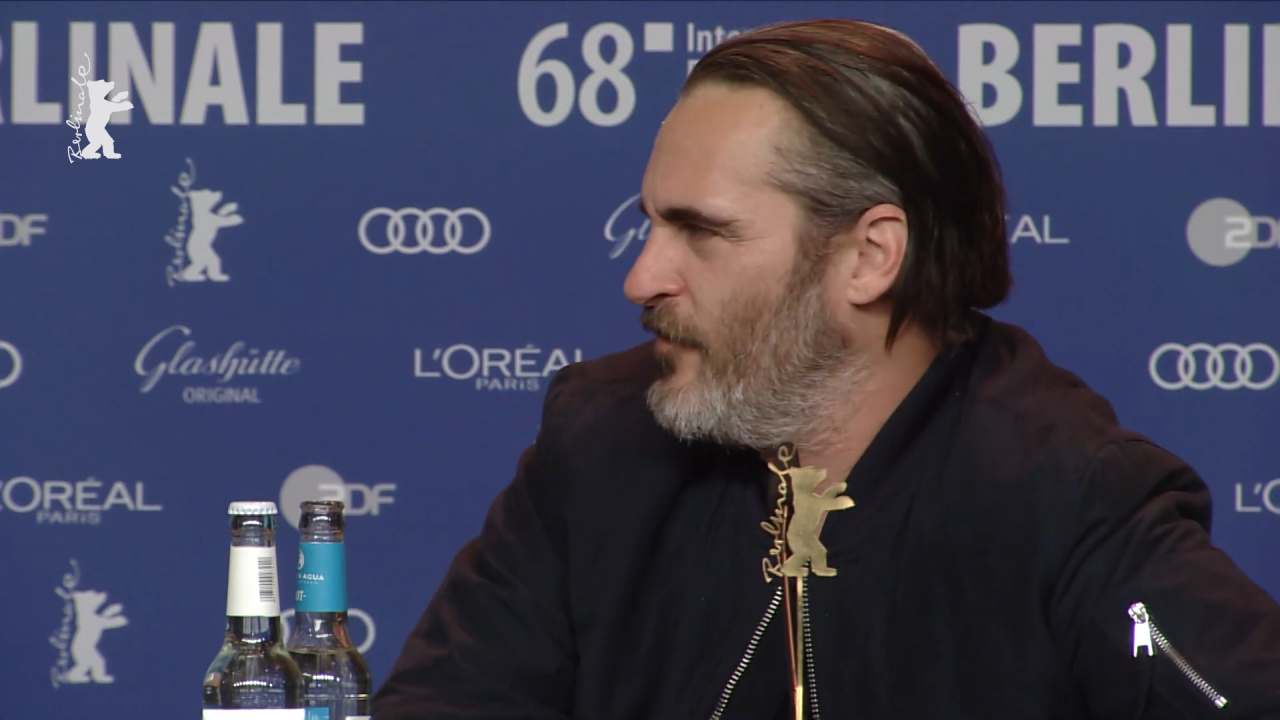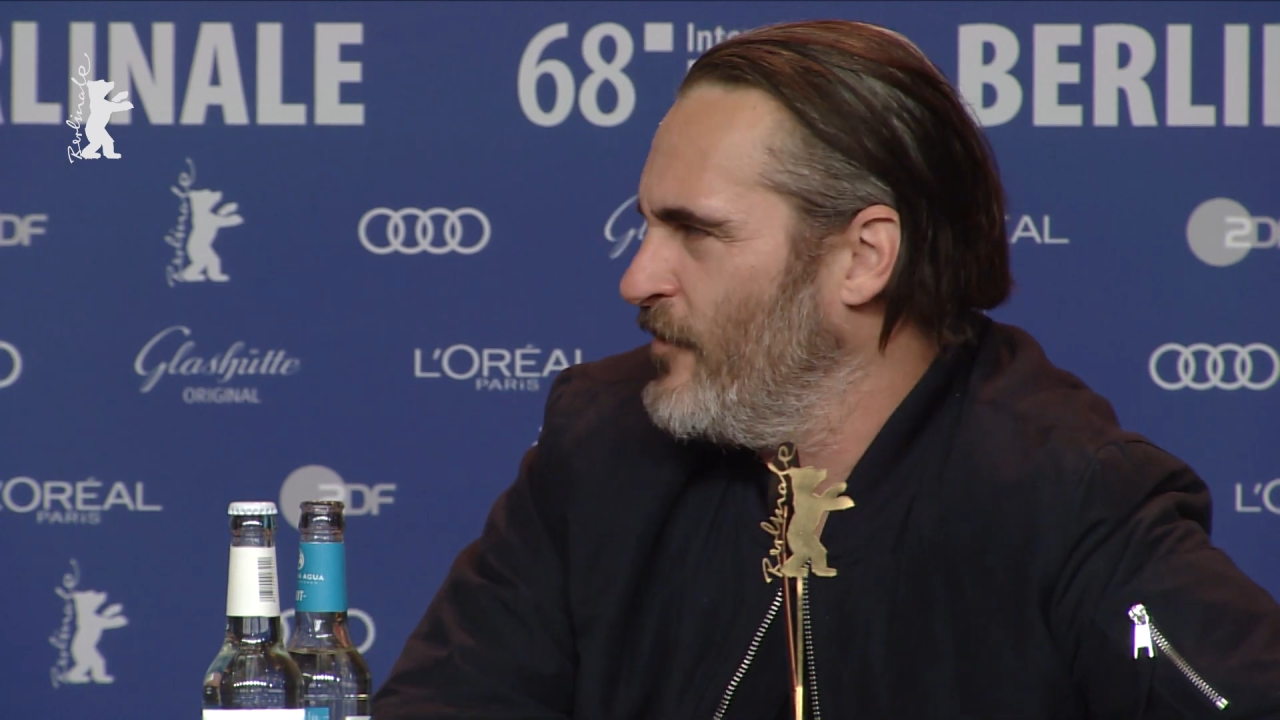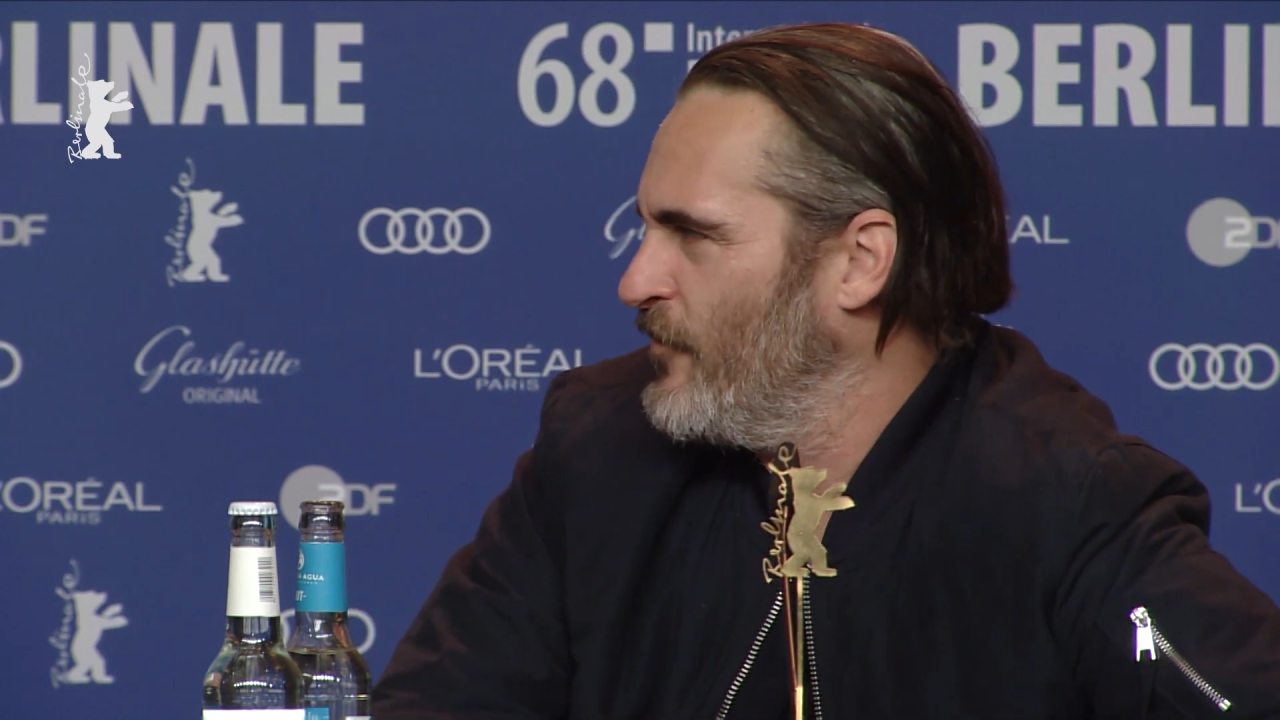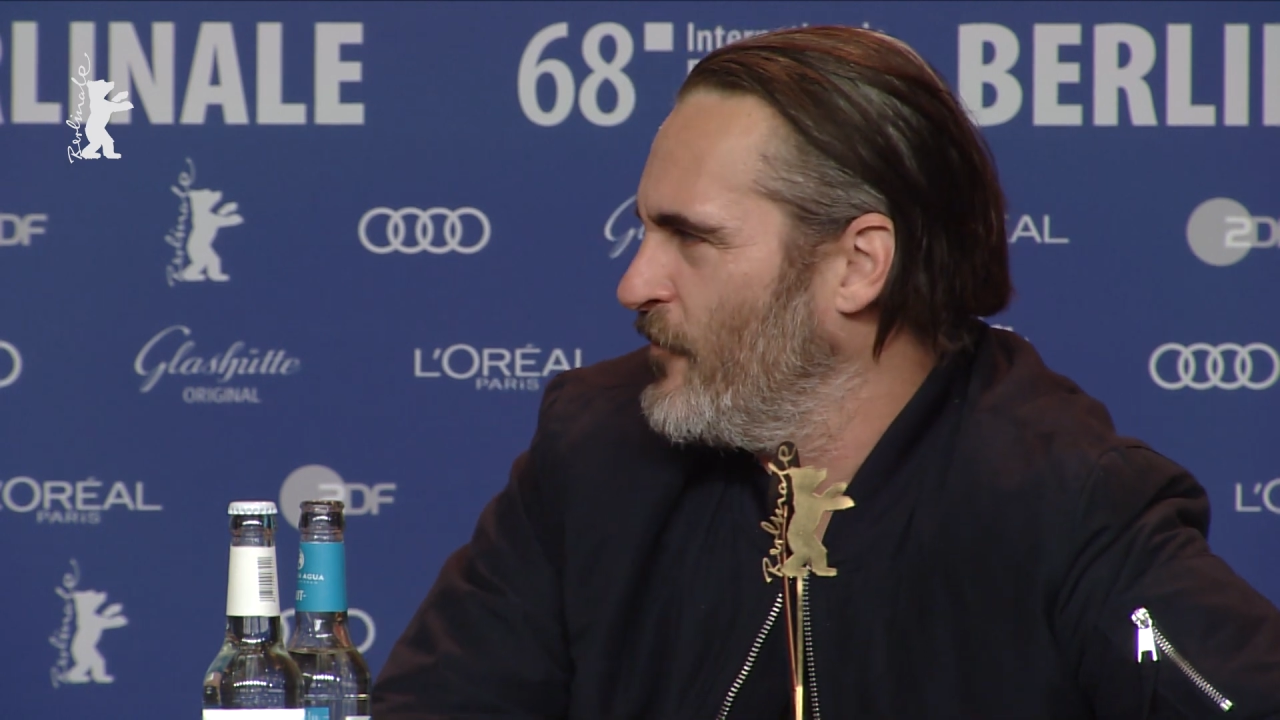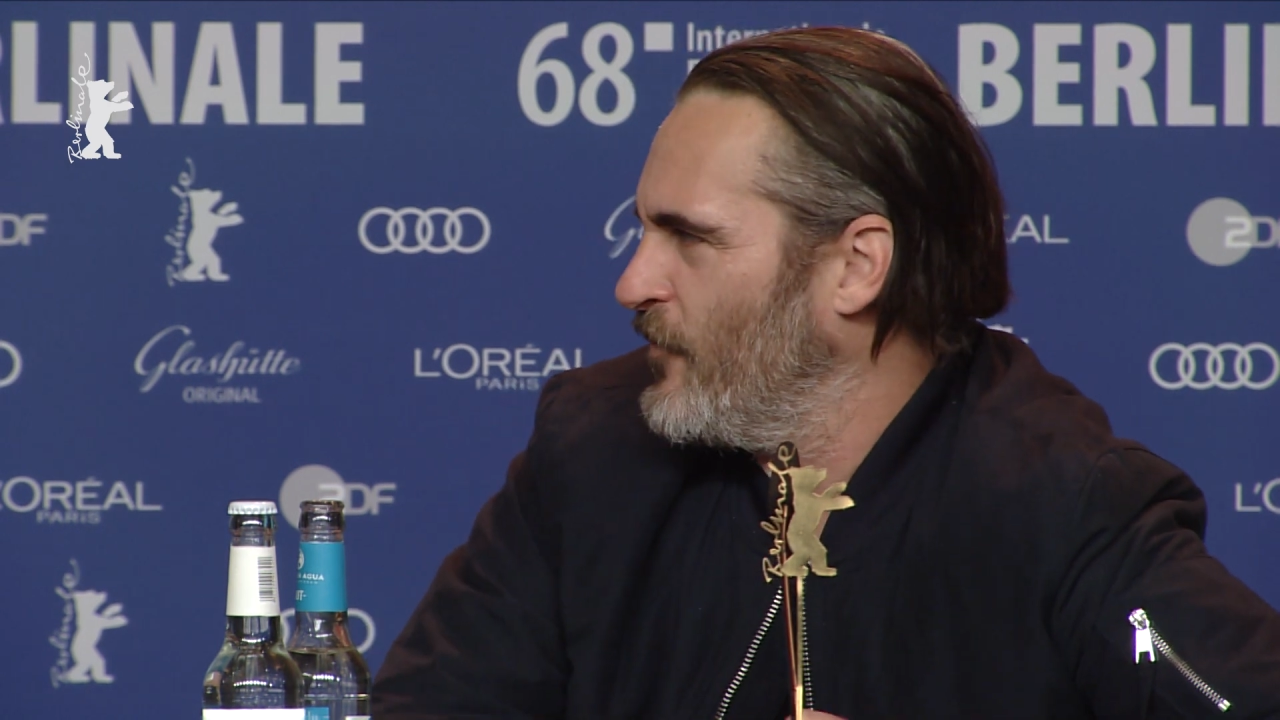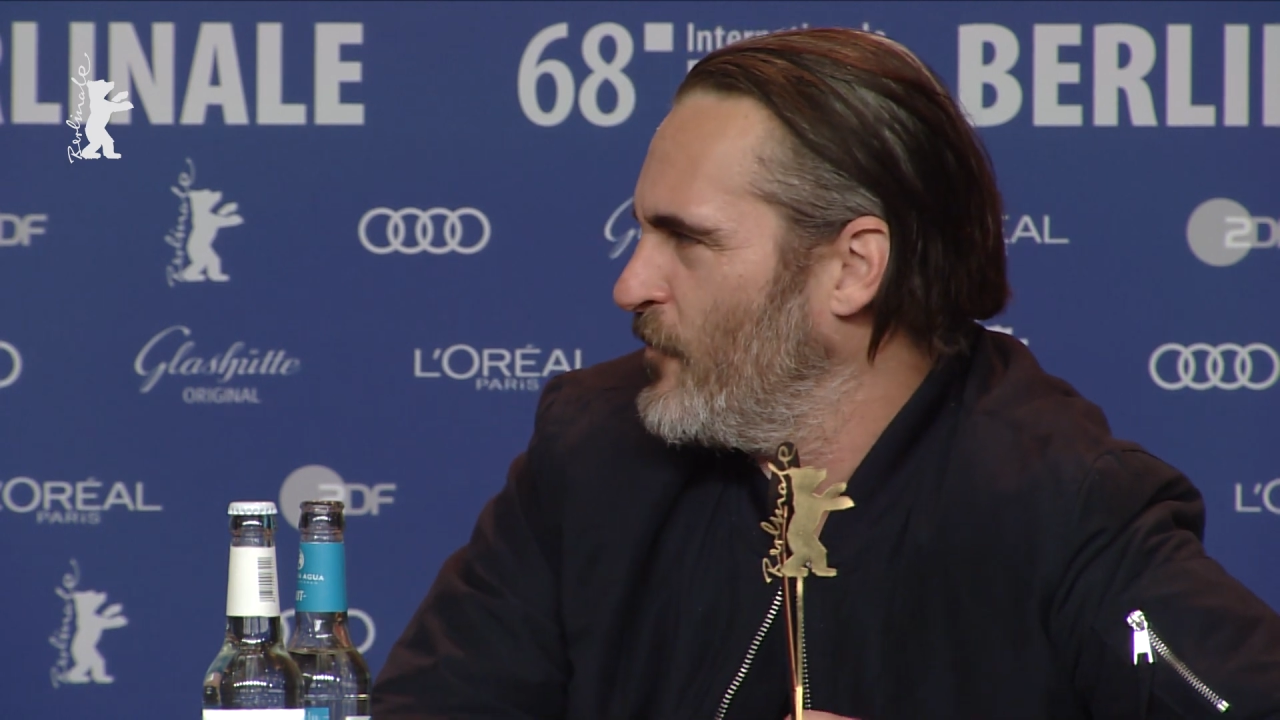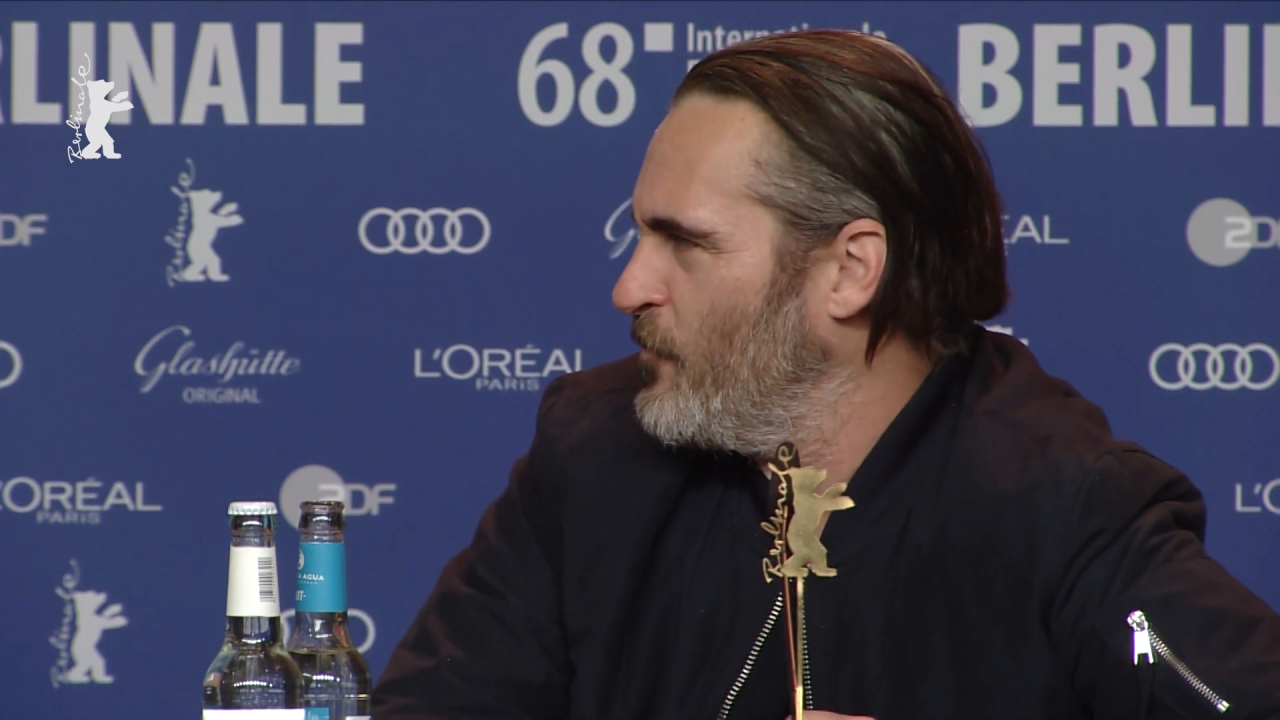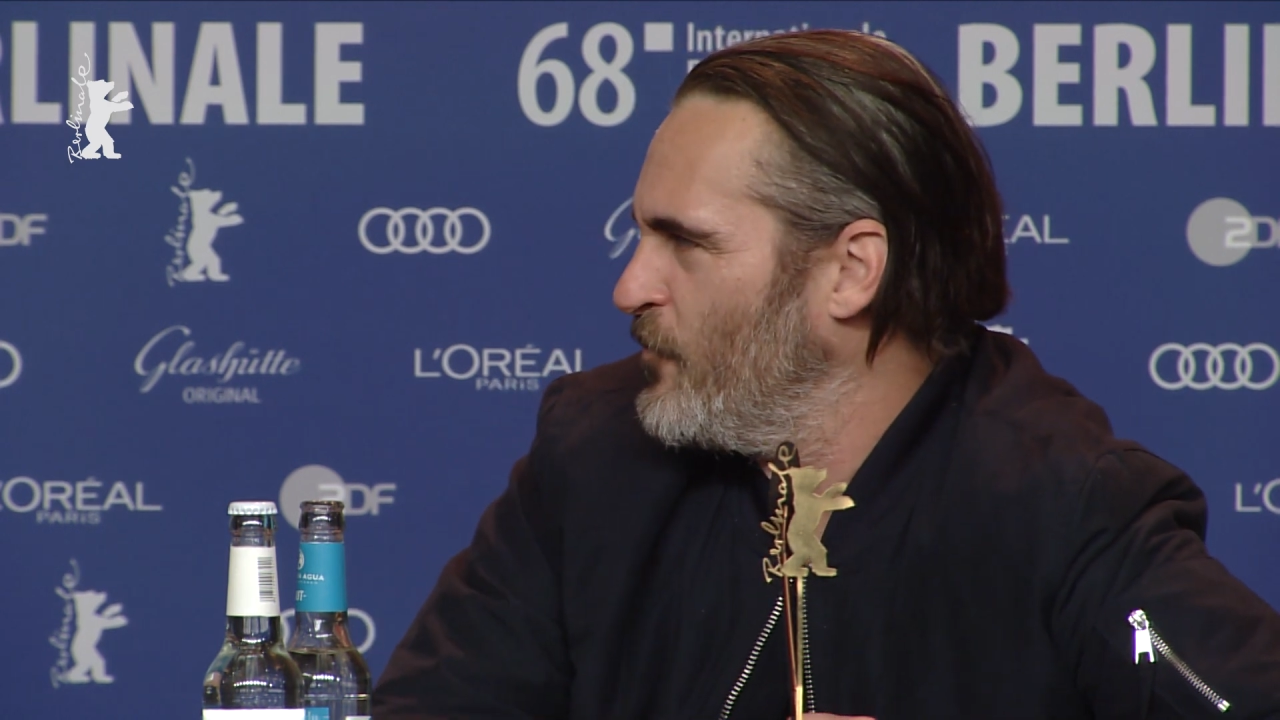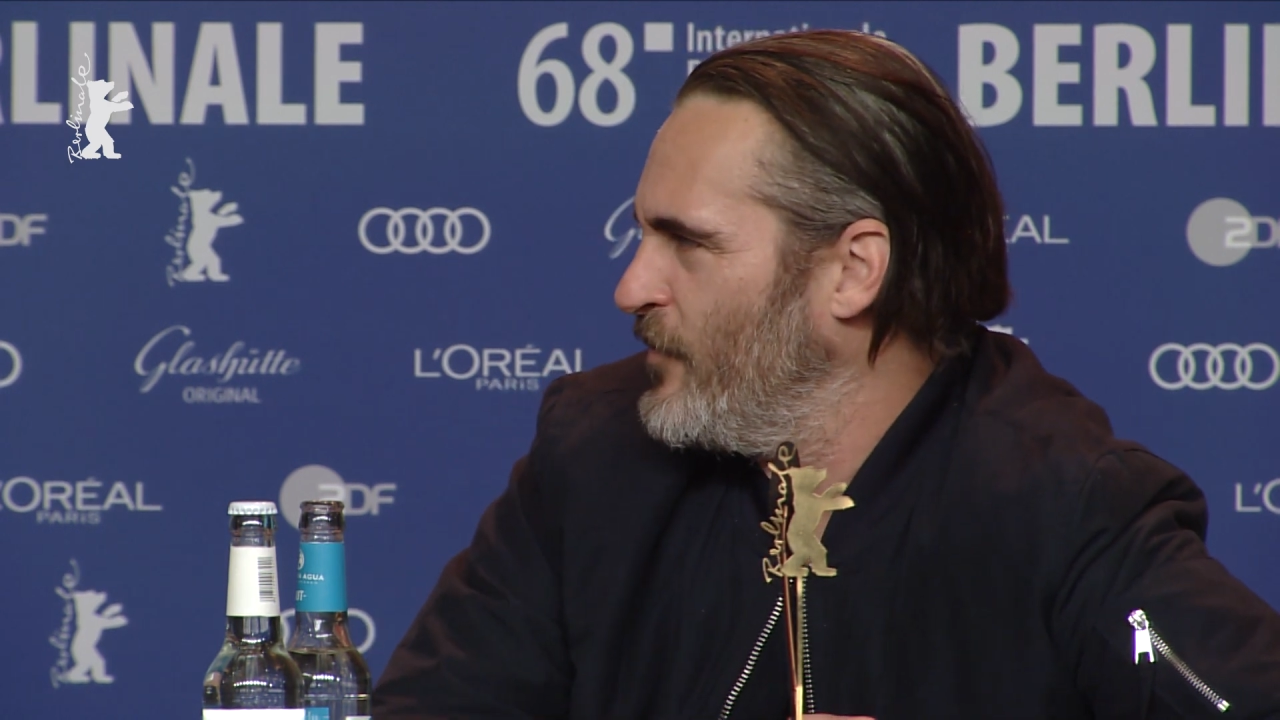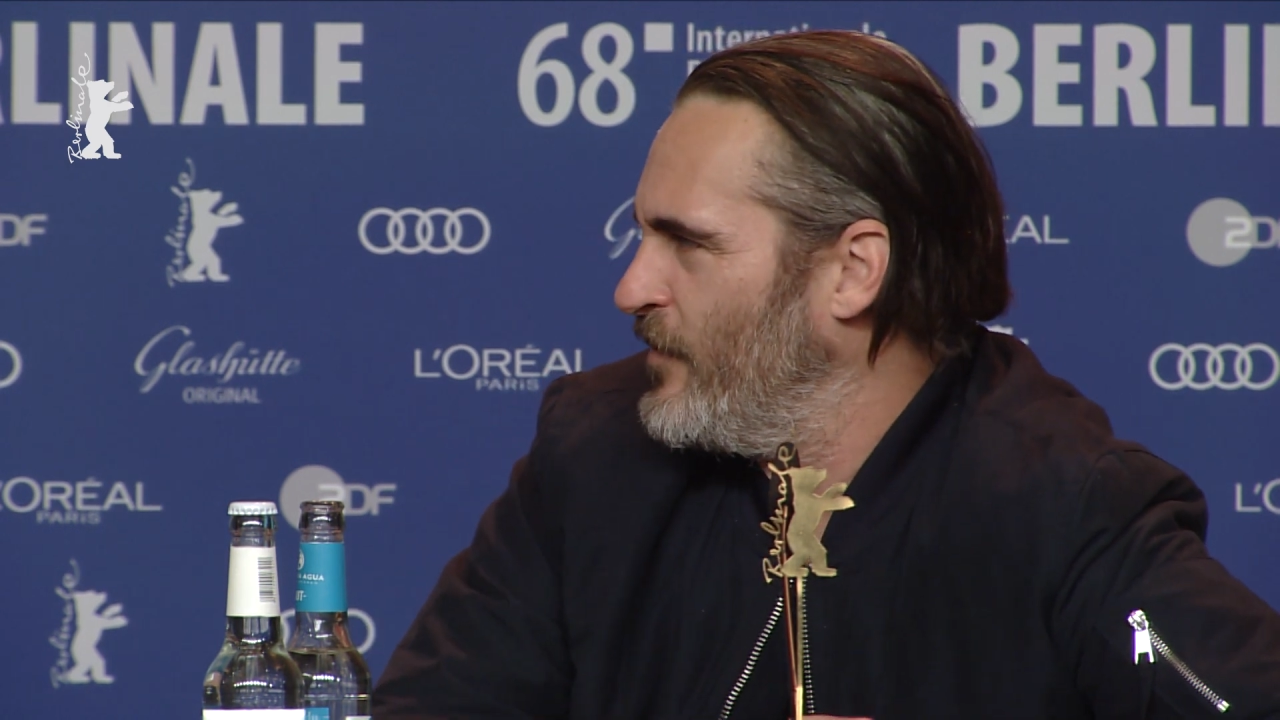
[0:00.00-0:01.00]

fun on this movie,